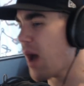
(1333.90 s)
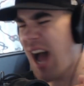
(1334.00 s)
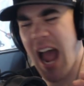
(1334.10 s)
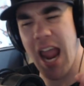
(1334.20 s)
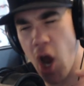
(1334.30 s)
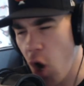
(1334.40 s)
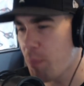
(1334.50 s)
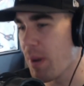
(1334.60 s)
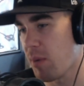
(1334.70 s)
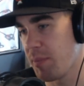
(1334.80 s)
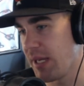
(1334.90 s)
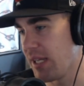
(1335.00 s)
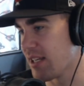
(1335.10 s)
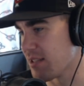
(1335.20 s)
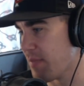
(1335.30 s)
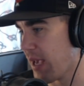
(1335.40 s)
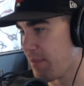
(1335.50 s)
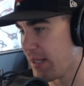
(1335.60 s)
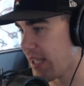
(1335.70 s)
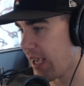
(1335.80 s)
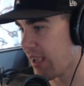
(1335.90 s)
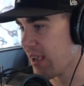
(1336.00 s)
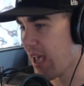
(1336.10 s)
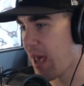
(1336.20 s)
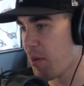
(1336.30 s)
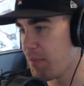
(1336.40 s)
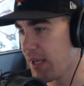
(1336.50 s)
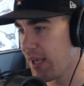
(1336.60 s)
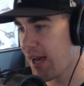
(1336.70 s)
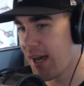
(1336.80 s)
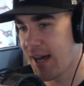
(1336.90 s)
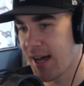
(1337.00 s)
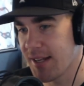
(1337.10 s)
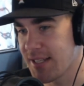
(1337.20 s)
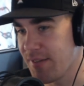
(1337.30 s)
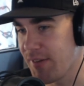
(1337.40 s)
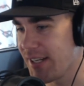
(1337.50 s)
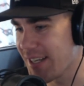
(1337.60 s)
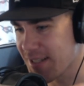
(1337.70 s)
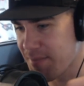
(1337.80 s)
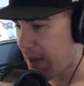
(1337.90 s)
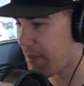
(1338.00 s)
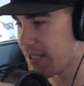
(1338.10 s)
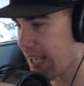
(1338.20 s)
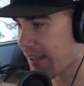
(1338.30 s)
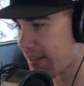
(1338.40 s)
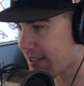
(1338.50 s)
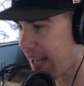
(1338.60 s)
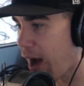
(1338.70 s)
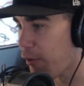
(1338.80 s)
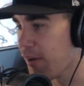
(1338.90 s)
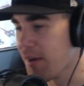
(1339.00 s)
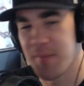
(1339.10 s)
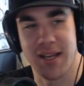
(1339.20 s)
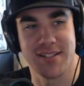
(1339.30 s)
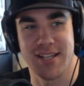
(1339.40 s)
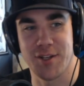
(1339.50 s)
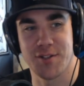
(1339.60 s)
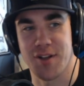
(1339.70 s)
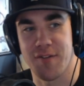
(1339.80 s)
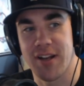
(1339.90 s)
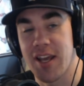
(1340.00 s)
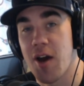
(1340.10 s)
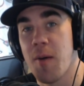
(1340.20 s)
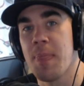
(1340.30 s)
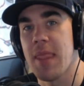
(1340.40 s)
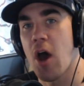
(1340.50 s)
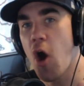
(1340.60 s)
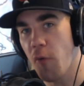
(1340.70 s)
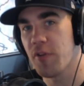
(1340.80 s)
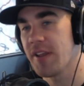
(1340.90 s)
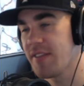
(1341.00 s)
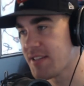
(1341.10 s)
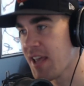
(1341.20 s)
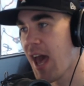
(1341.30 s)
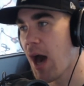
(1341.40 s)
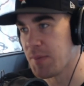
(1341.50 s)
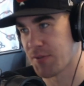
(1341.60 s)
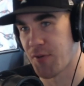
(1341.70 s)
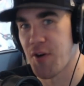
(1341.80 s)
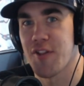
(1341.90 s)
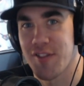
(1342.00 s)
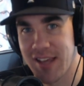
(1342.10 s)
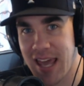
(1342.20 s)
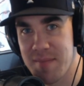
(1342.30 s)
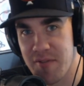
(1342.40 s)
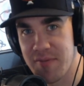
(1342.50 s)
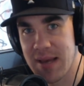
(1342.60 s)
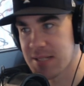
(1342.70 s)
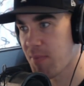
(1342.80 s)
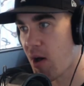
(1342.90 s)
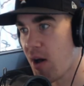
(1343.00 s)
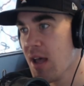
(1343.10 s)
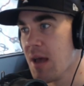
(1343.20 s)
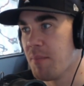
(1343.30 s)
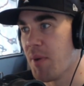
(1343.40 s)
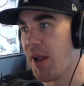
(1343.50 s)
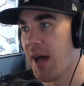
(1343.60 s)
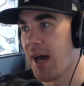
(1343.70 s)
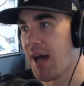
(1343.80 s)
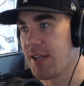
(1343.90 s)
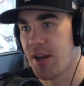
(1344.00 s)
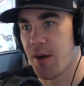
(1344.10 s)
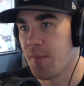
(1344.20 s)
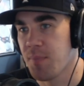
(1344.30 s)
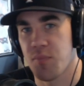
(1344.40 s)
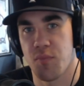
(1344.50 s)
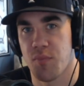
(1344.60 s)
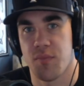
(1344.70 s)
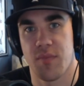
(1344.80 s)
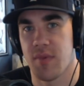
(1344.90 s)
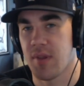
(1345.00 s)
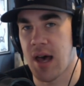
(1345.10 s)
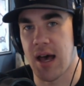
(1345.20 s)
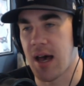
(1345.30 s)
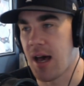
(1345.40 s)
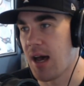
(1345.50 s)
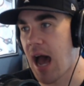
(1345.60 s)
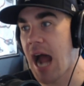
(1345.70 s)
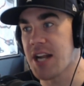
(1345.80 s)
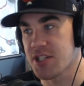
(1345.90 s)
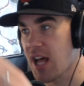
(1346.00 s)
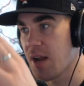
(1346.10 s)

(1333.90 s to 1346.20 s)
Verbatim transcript: I hope MLB doesn't make me take MLB uh, uh, TV doesn't make me take this down because I use their video. Hopefully, this helps further the game of baseball. But uh, you know, uh, uh, I just thought it